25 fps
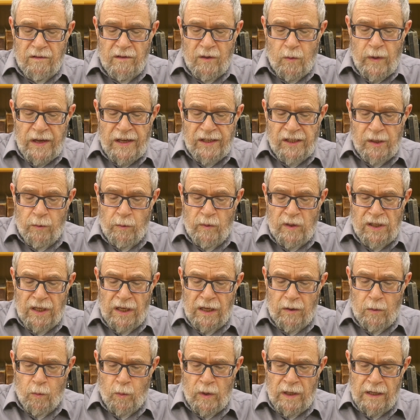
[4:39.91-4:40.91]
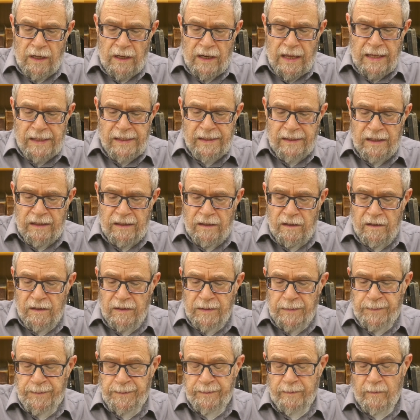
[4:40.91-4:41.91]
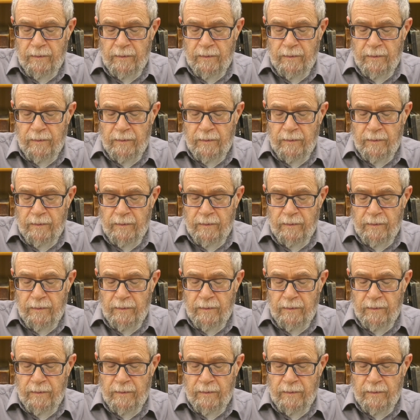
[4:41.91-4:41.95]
question which we can ask is